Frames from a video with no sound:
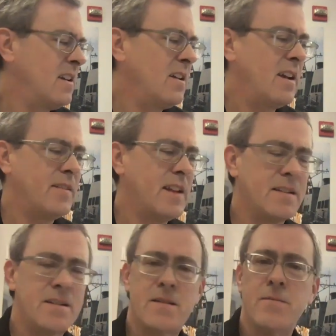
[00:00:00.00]
and
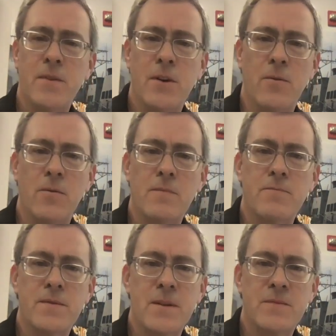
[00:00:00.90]
that's, you know,
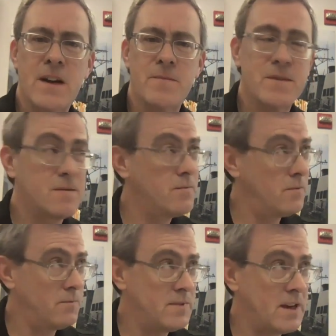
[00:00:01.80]
sometimes
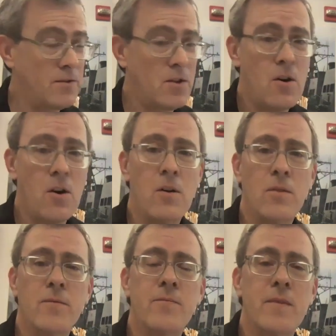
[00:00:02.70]
down the
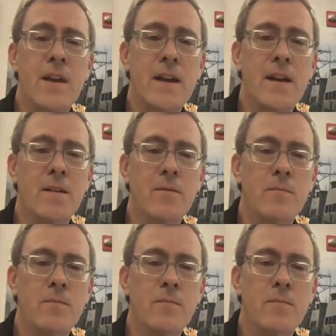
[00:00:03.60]
hall they